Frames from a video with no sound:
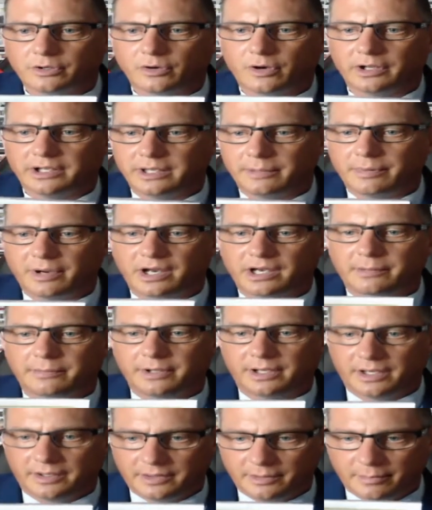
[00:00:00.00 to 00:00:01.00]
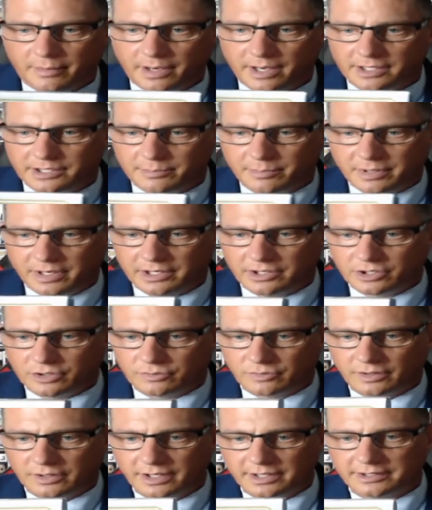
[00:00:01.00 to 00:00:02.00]
I keep hiding behind the box, but I just
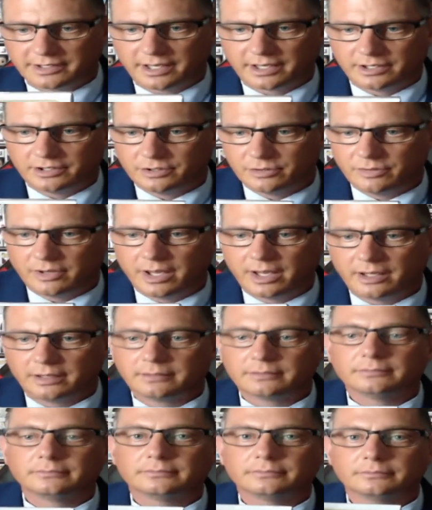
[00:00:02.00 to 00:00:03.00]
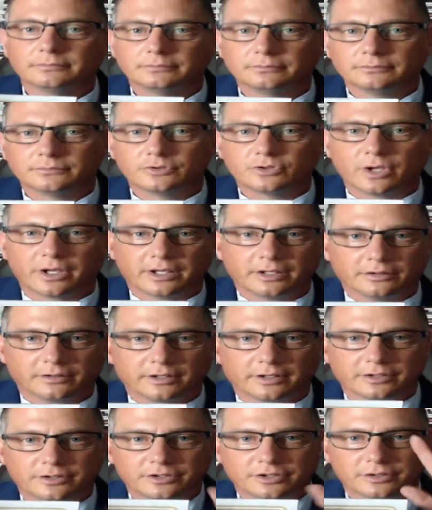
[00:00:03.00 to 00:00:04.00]
realized I can do that so I can look at you.